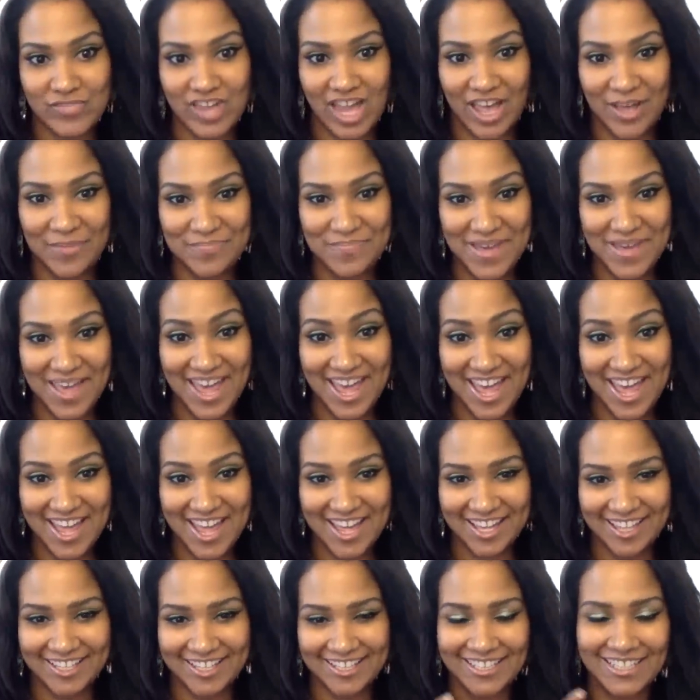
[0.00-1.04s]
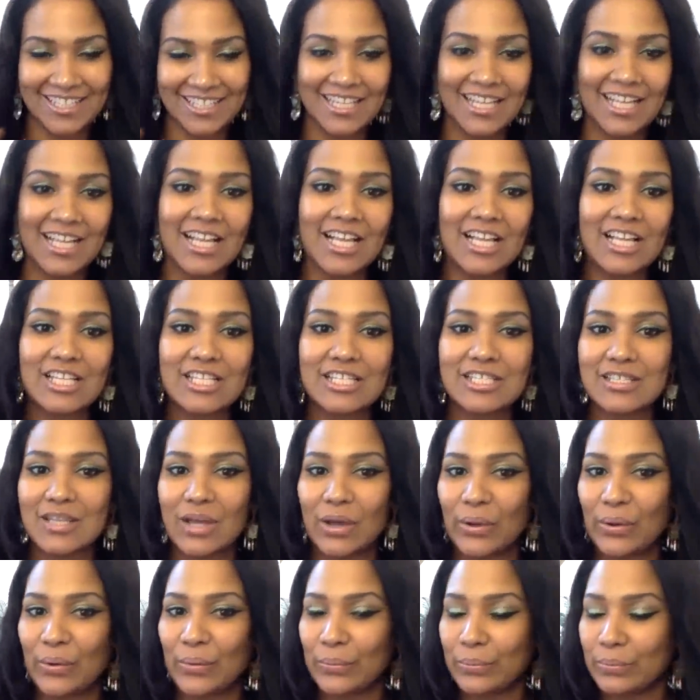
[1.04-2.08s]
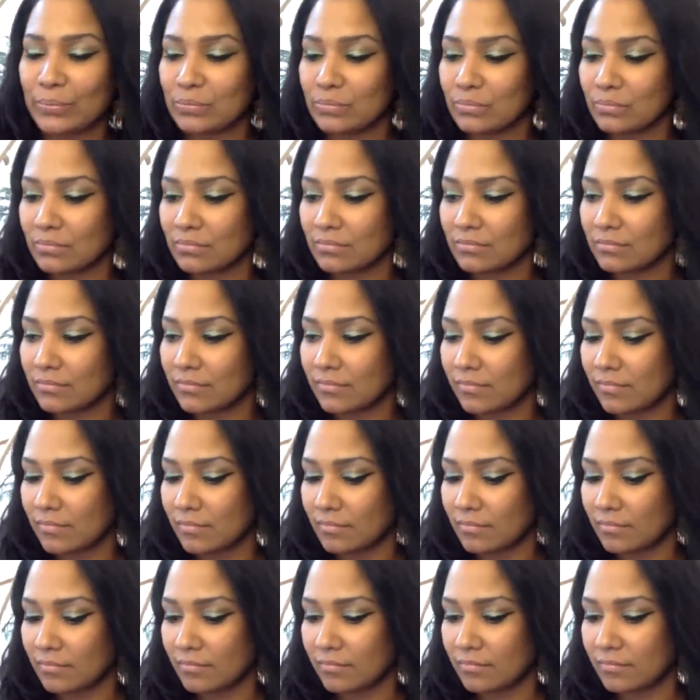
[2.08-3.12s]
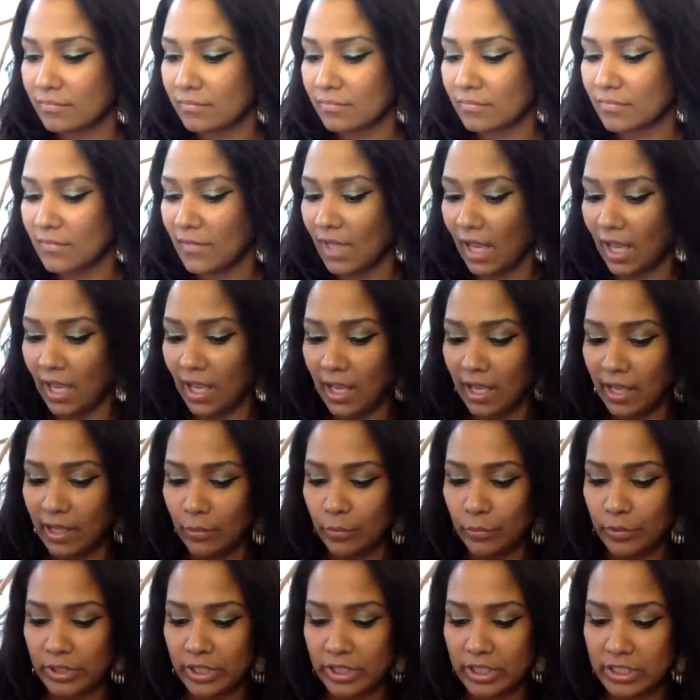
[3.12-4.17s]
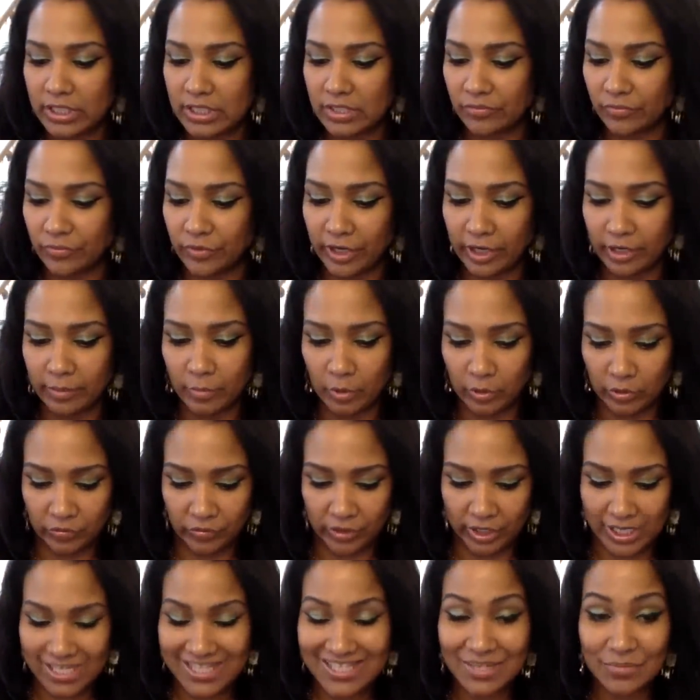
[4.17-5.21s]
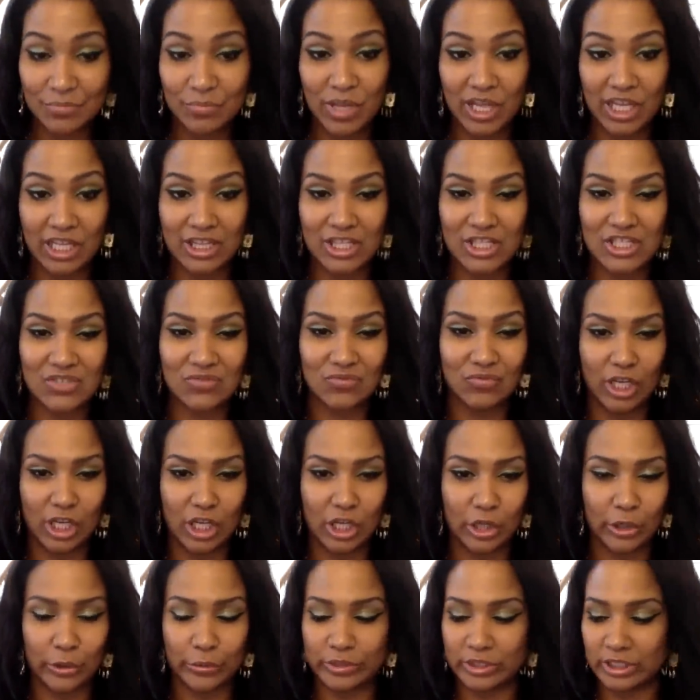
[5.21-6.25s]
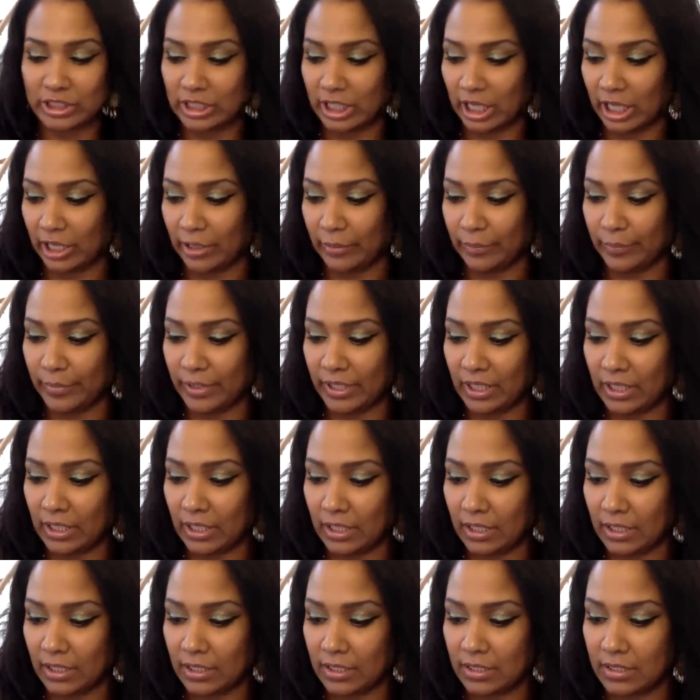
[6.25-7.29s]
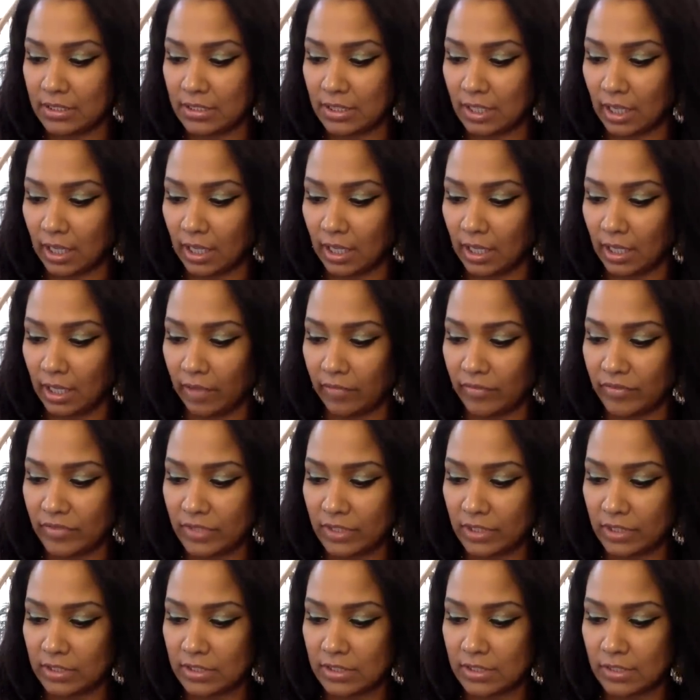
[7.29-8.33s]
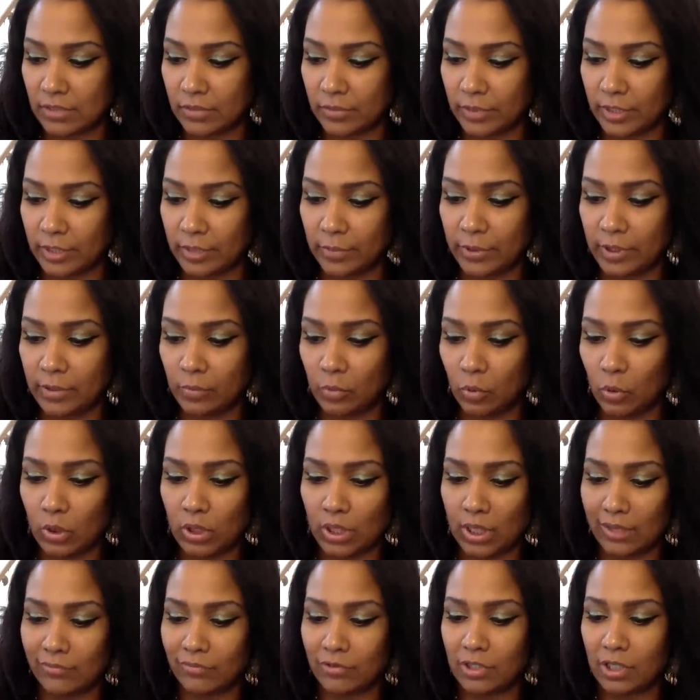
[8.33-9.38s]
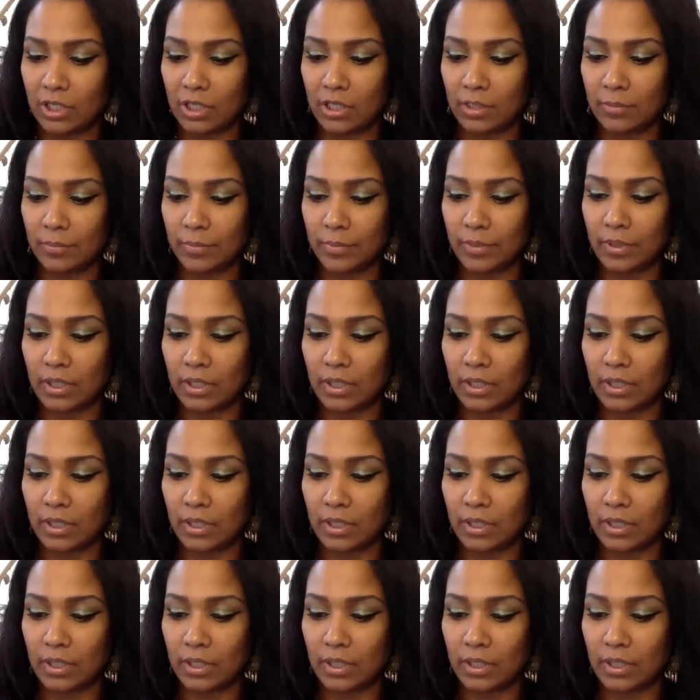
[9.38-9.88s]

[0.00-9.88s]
I'm back. So I was very motivated to make this video today because I have seen so many people level up